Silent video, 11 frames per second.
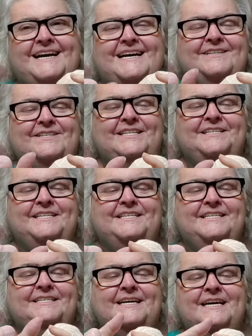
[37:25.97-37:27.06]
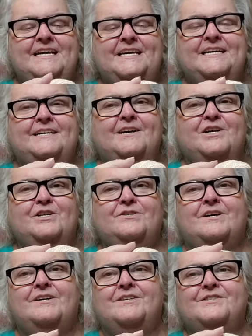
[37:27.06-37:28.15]
and it did. It hurt
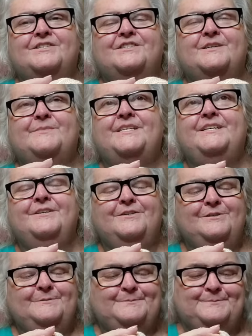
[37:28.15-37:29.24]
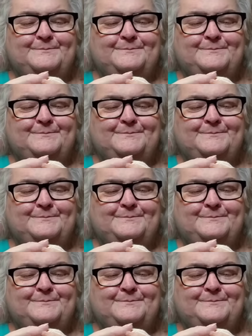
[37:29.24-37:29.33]
all this up here.